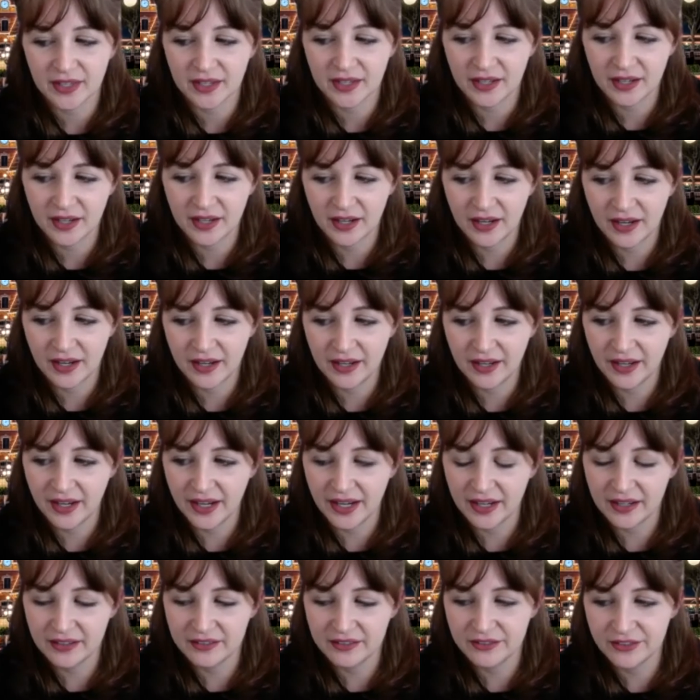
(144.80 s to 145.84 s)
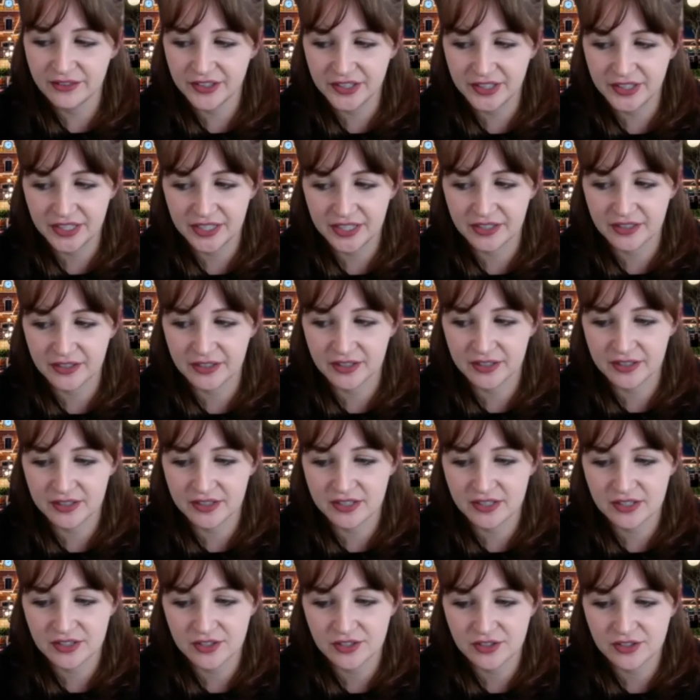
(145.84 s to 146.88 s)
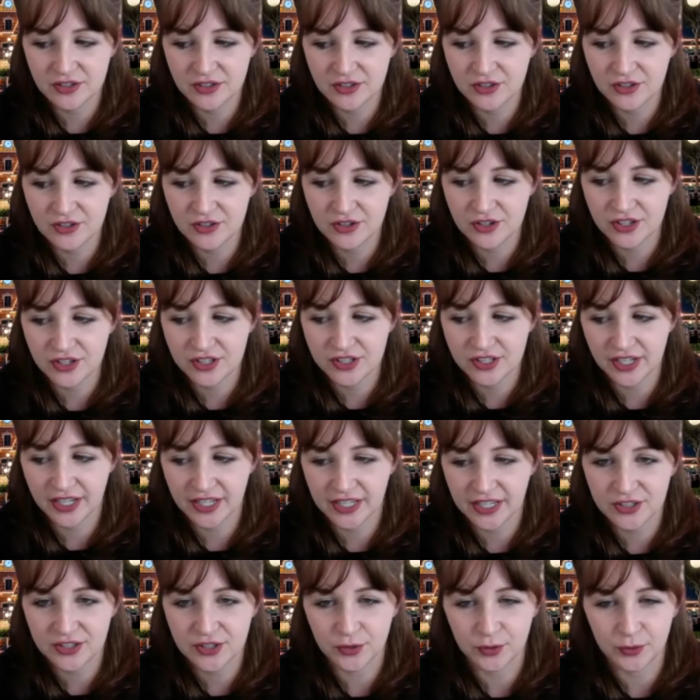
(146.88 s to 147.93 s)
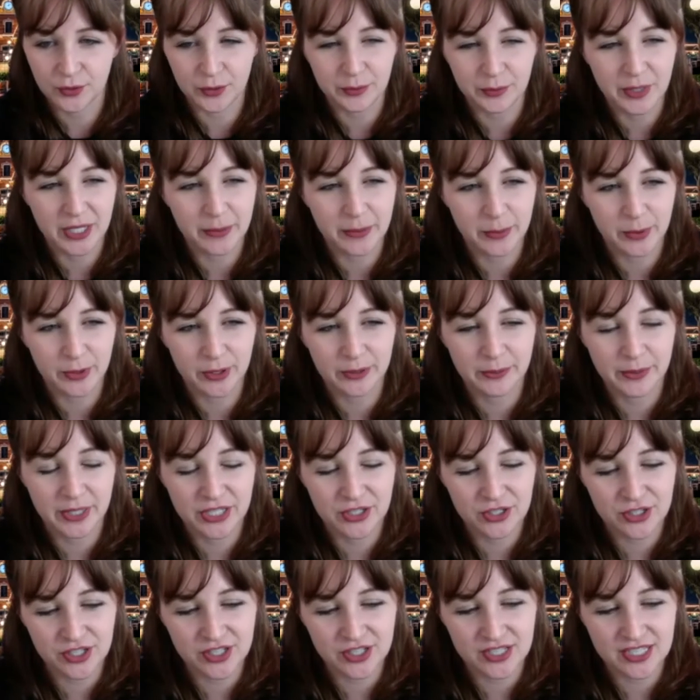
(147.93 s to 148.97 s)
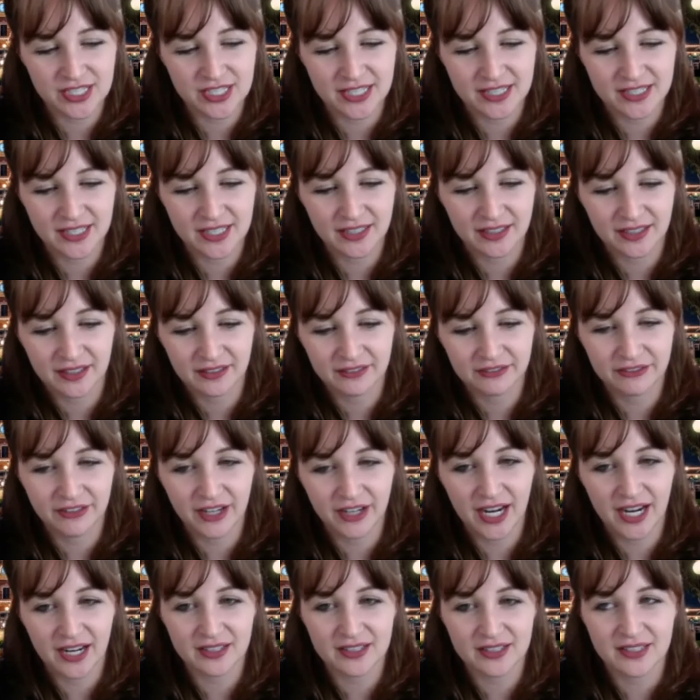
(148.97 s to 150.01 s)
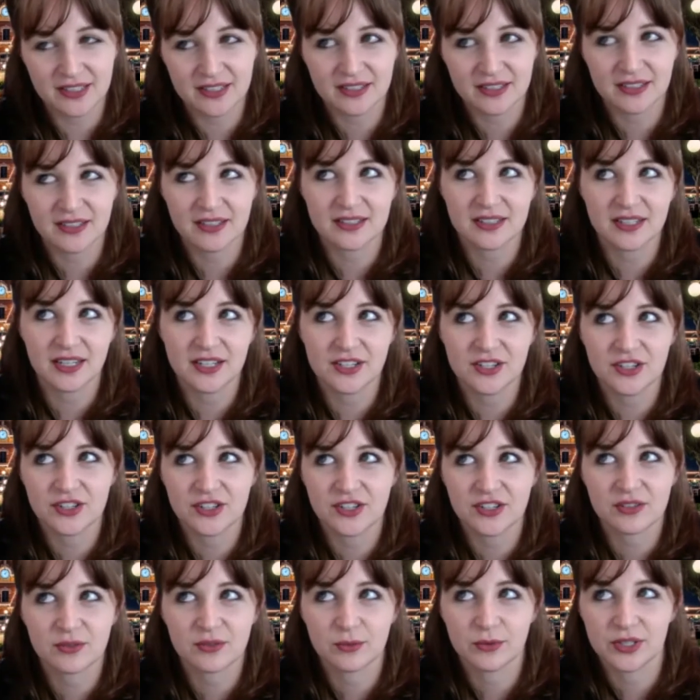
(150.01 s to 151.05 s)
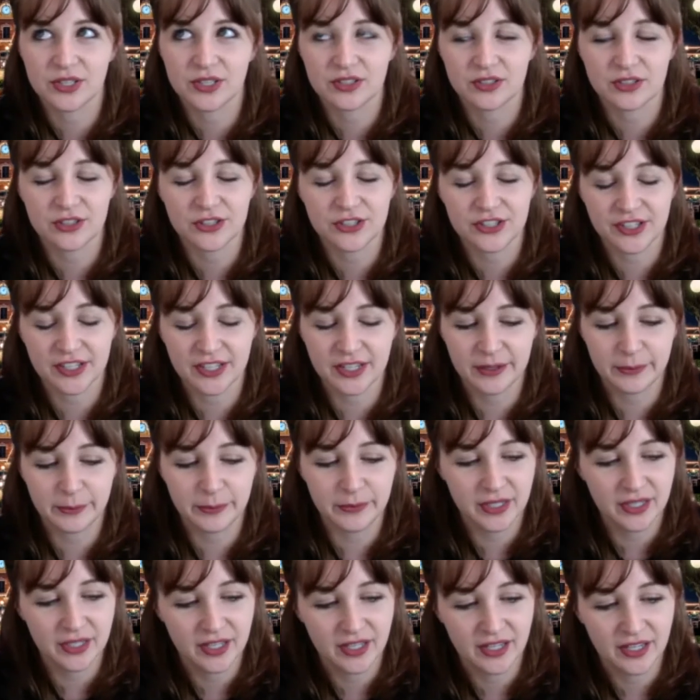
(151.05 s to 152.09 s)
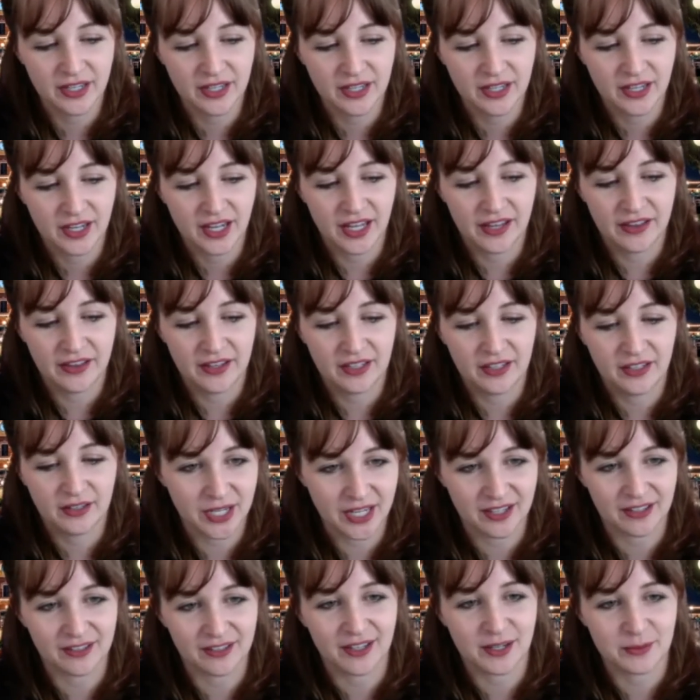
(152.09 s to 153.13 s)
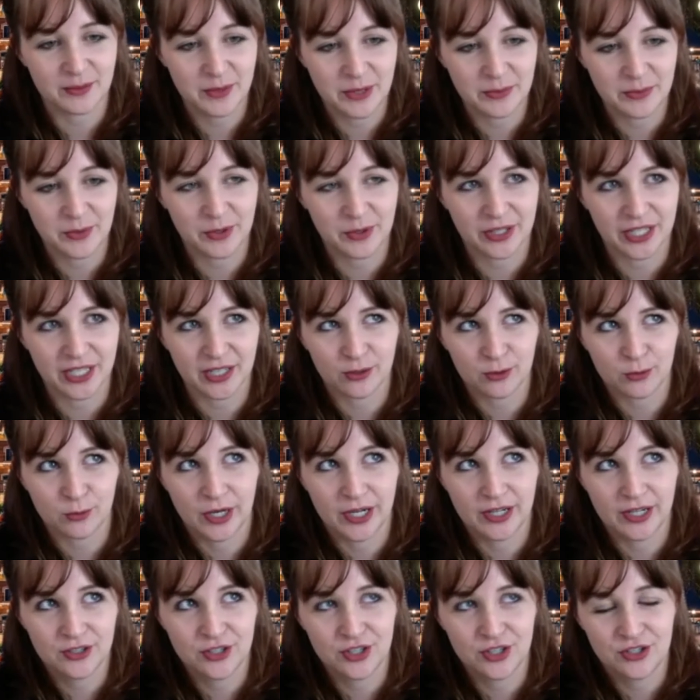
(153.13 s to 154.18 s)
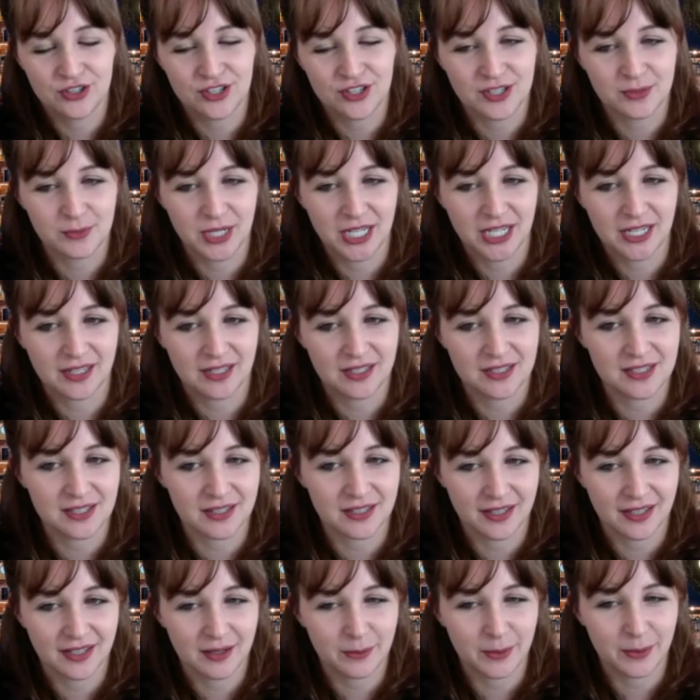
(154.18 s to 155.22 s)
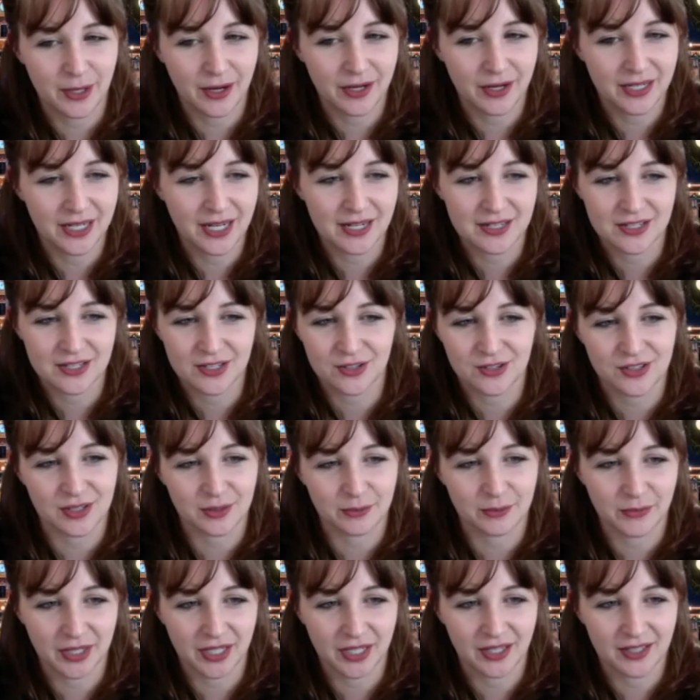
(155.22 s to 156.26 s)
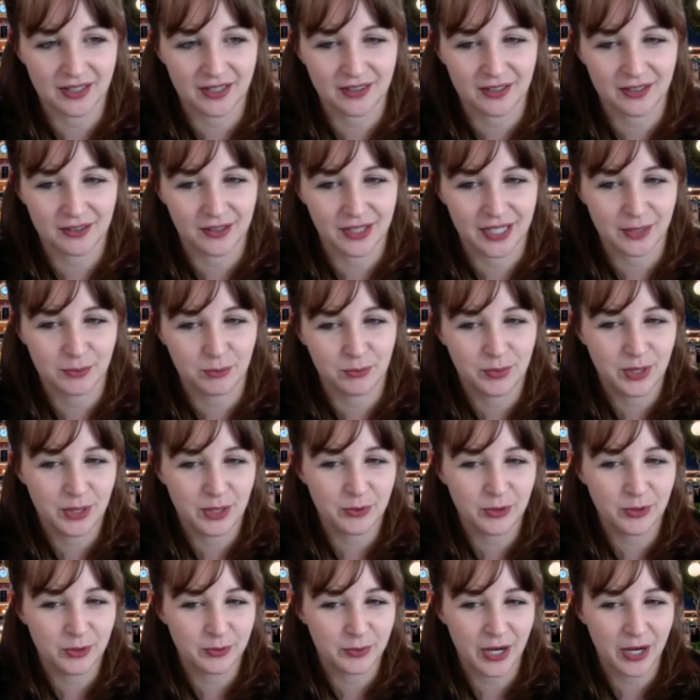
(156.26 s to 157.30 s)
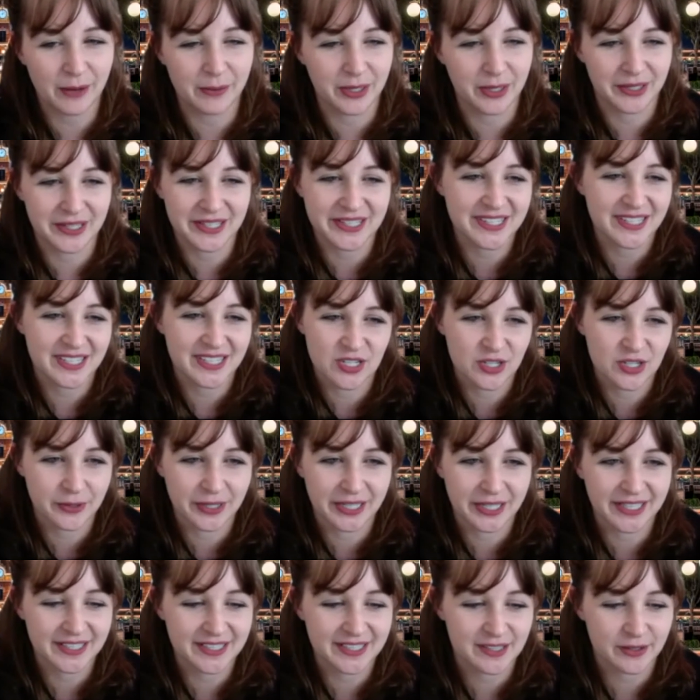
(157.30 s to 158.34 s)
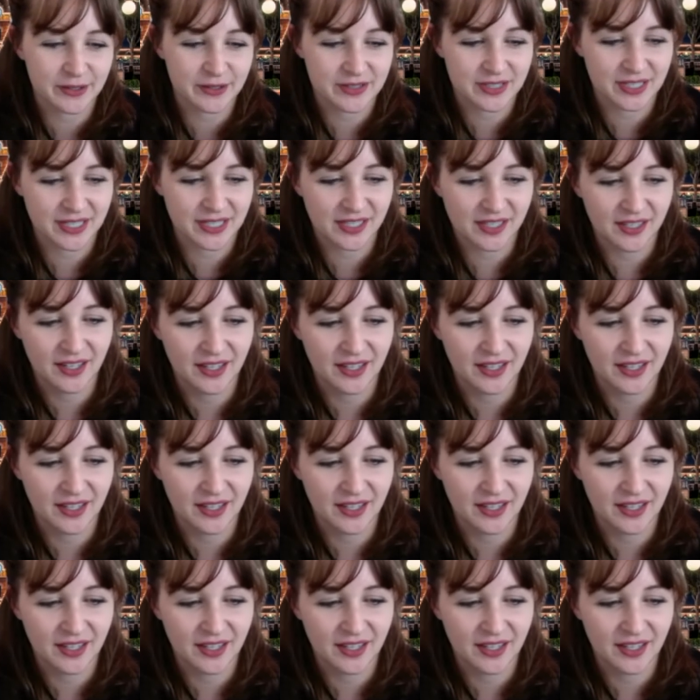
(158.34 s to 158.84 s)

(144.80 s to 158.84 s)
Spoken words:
I had for years just like told people a bunch of Disneyland facts because I just researched them. And then a lot of people are like, why don't you just make it into like a podcast or something? They're like, people will probably listen to it. So I was like,